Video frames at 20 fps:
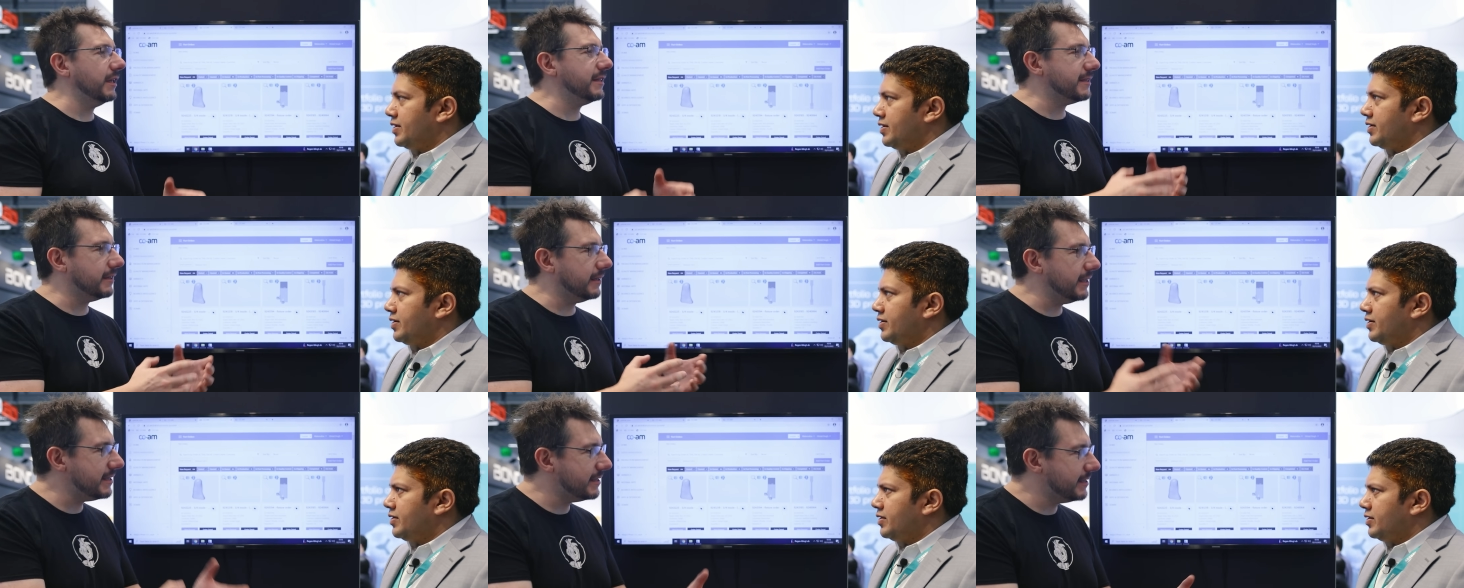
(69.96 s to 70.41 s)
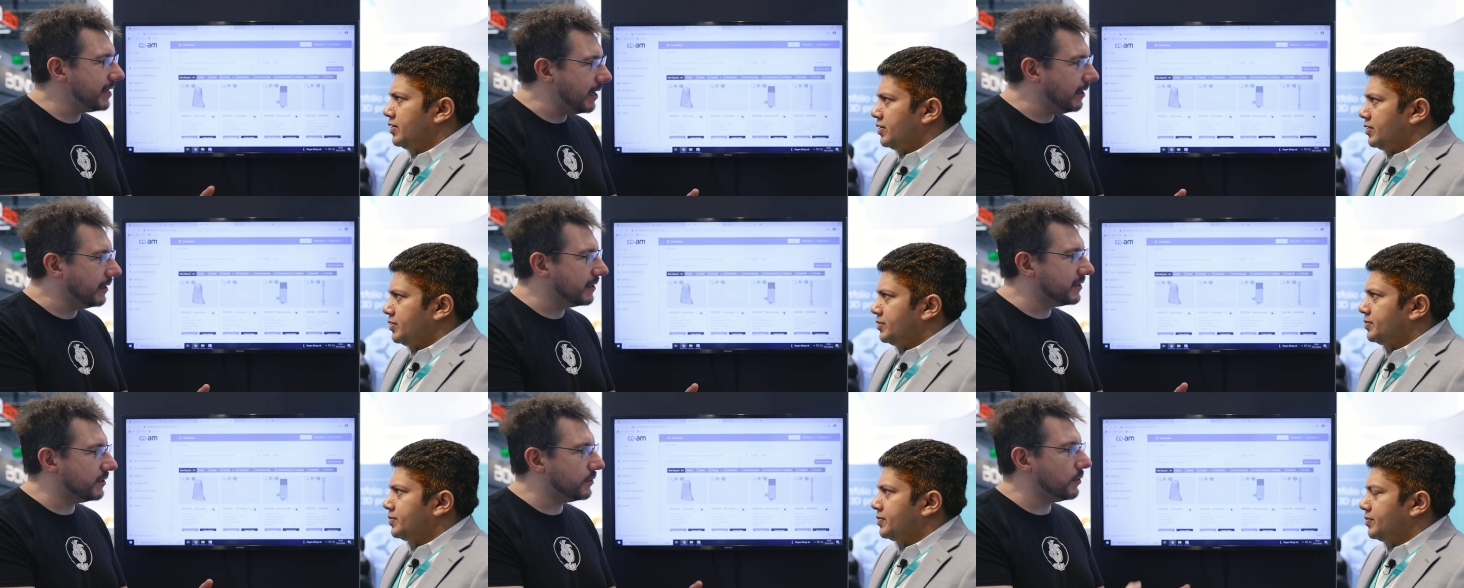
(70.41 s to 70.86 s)
Speaker 1: let's, let's
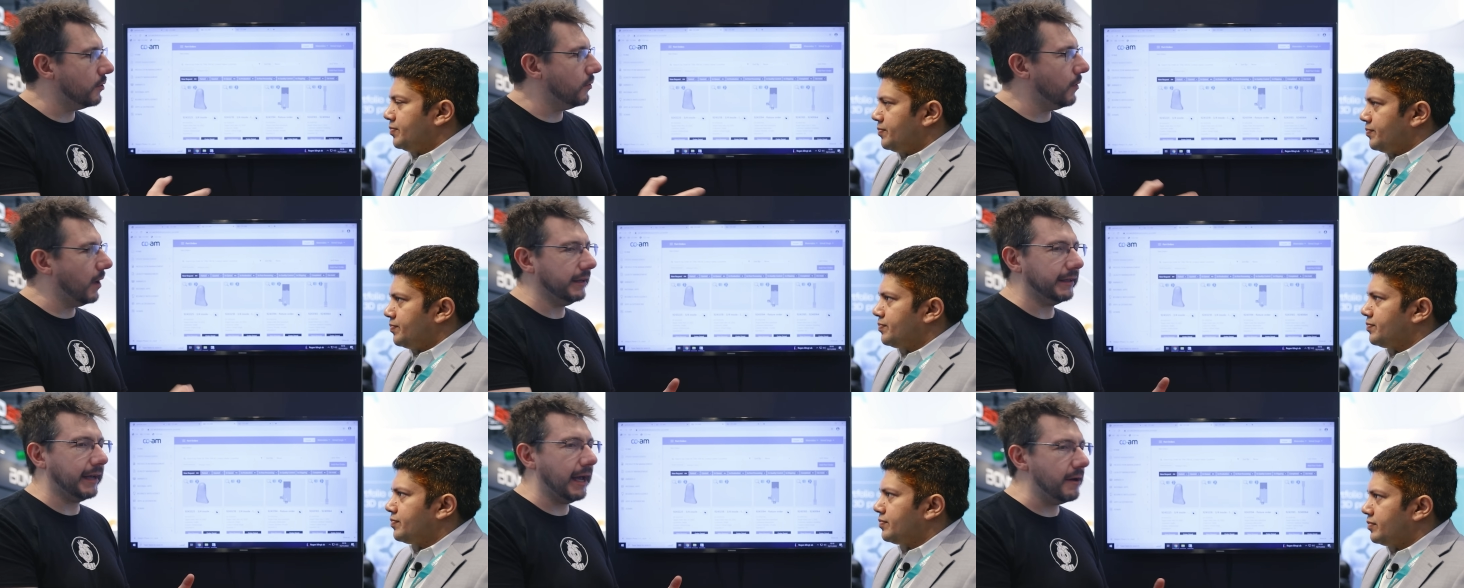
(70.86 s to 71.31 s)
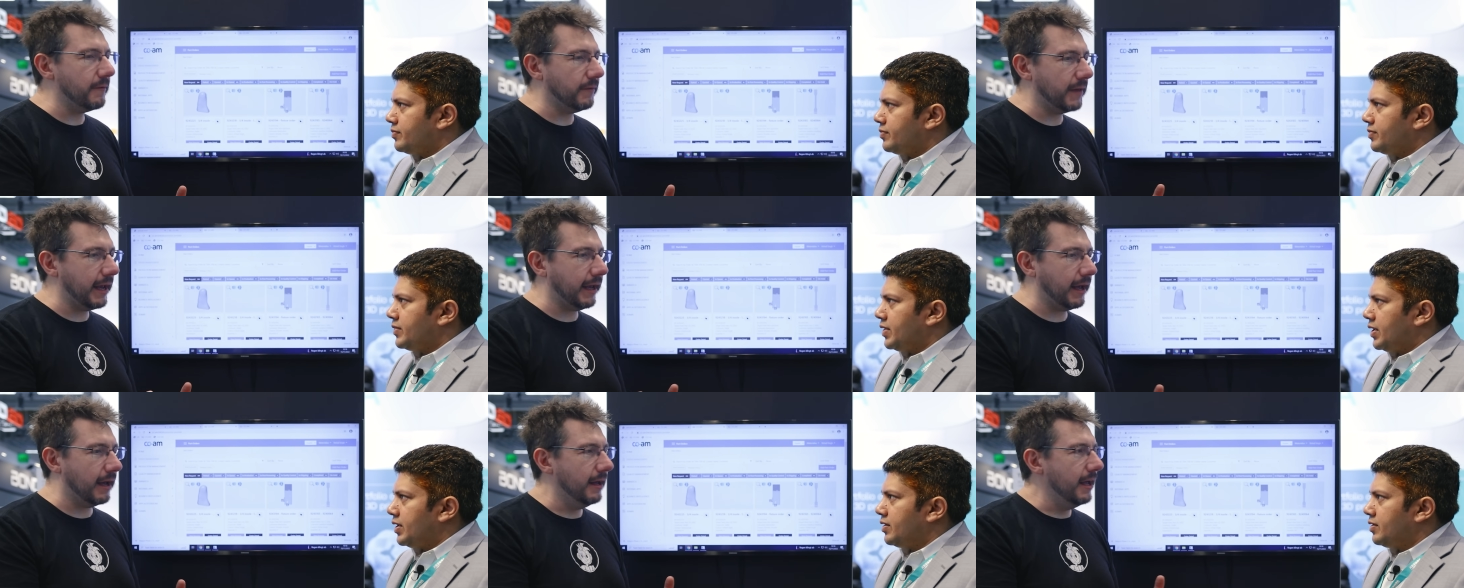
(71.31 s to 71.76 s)
take us through a, kind of
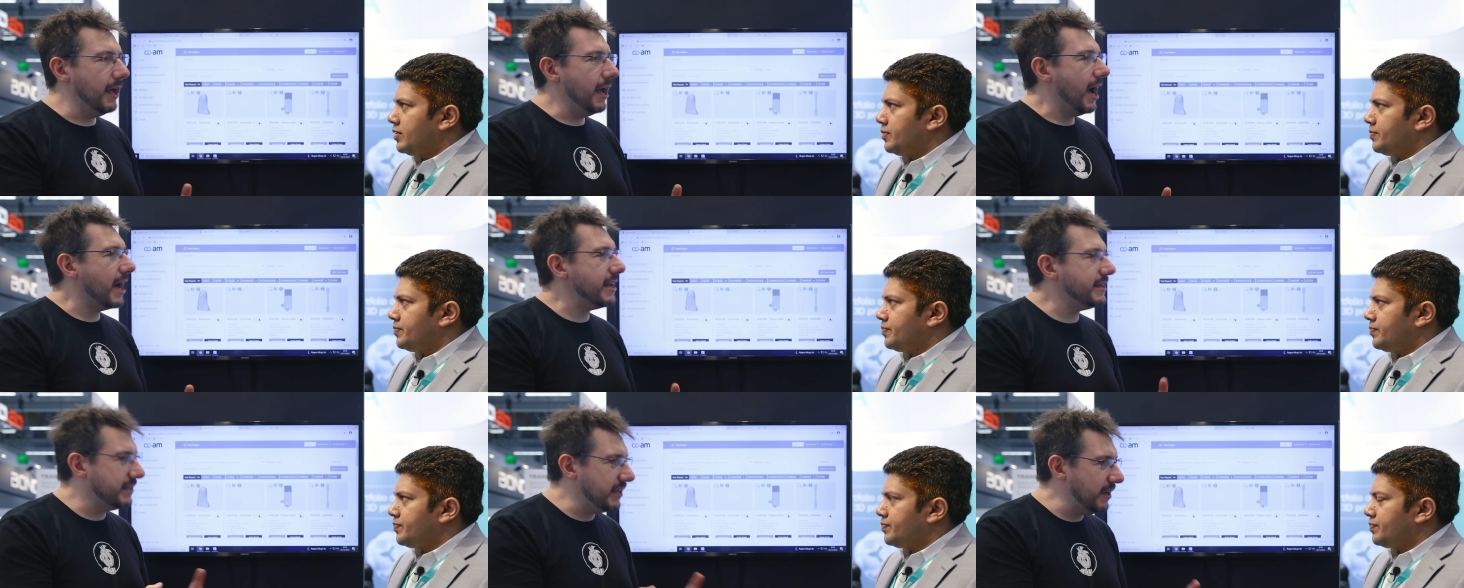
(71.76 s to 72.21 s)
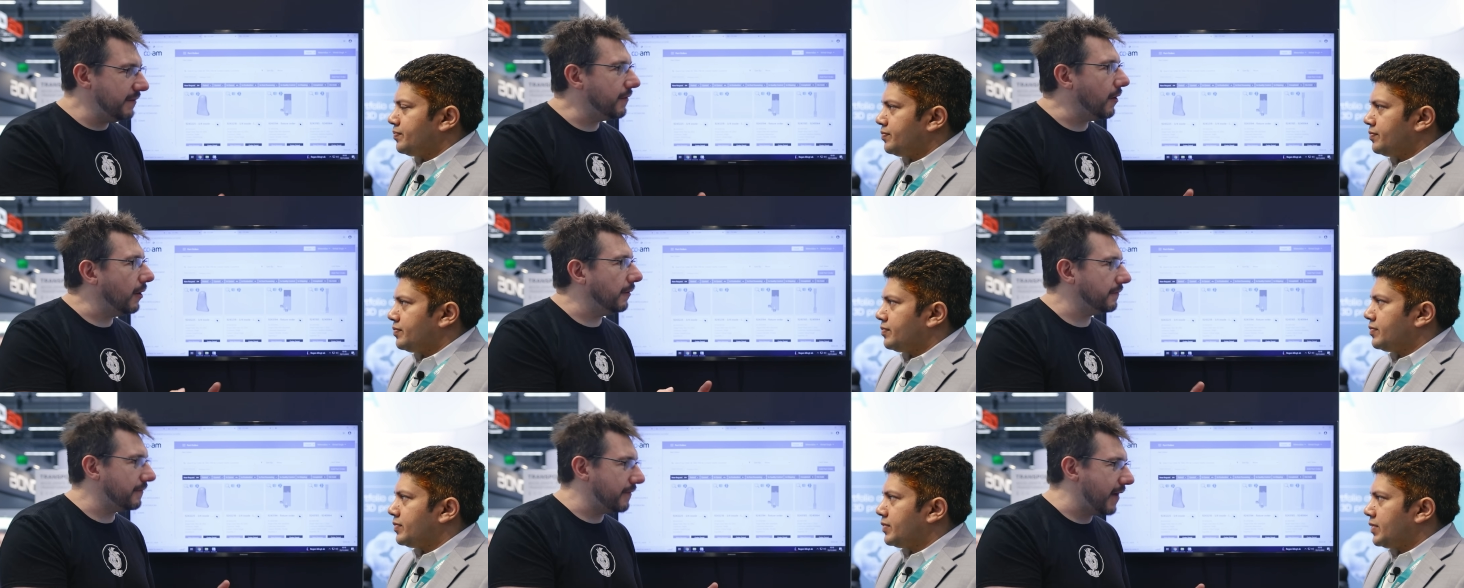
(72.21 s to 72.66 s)
like a, a
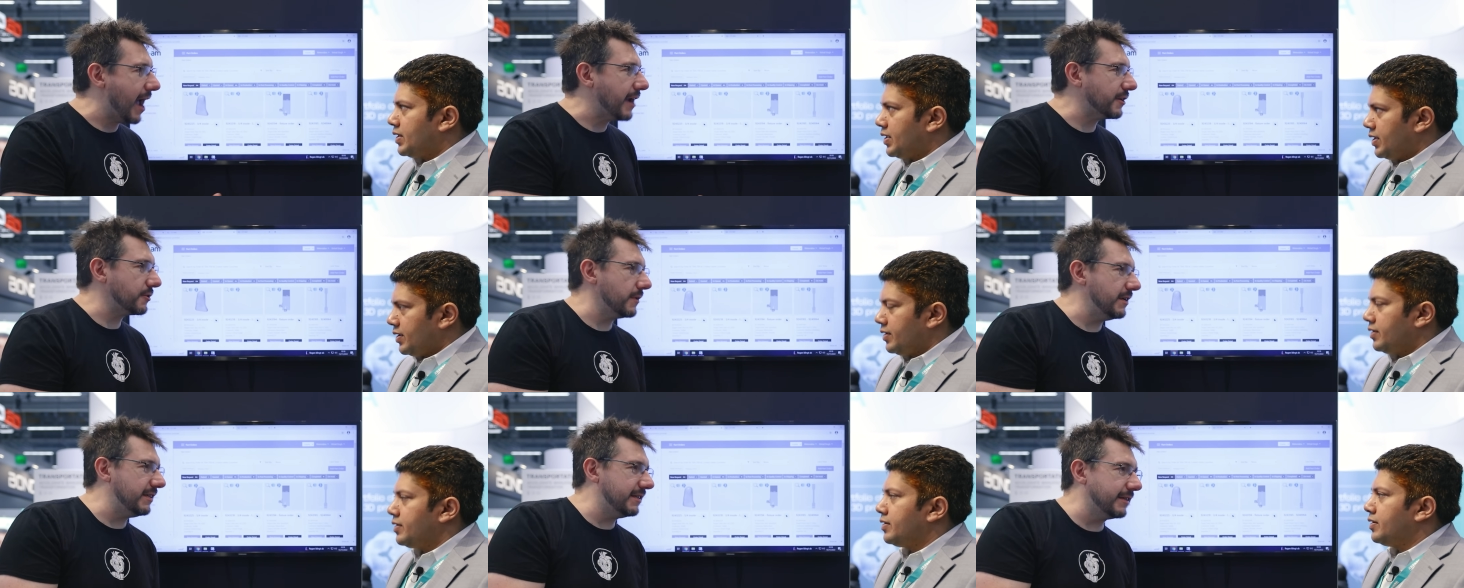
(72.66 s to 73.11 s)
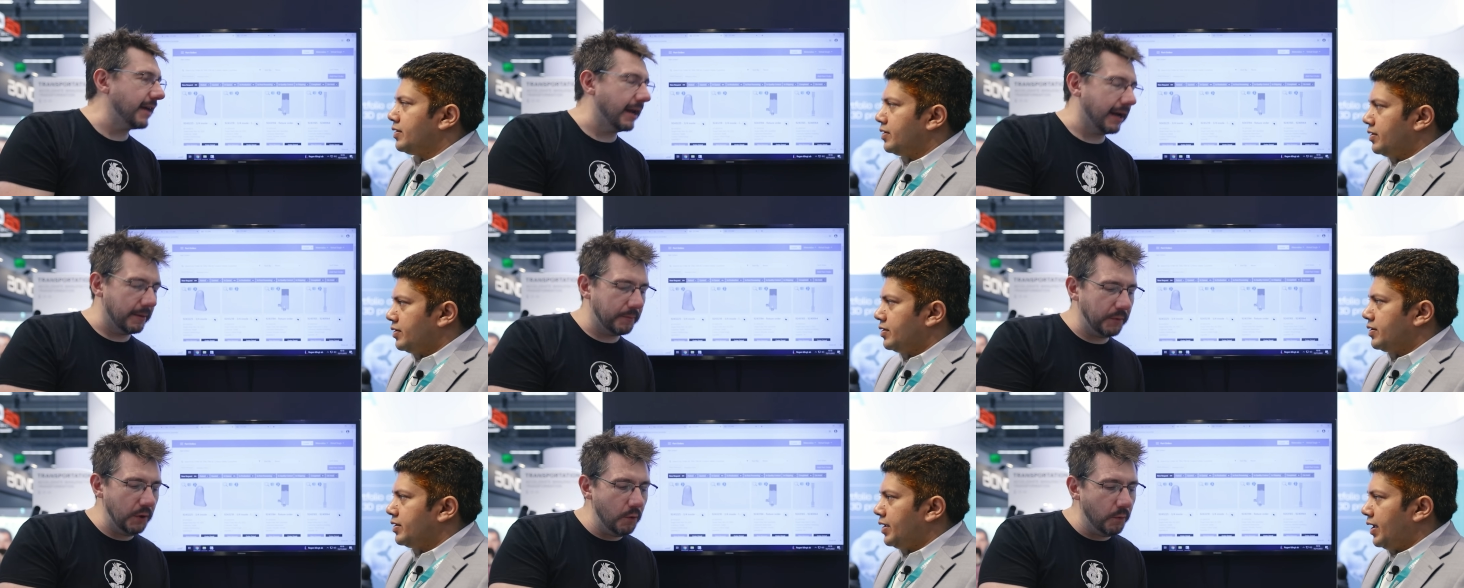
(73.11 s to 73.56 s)
default factory setup.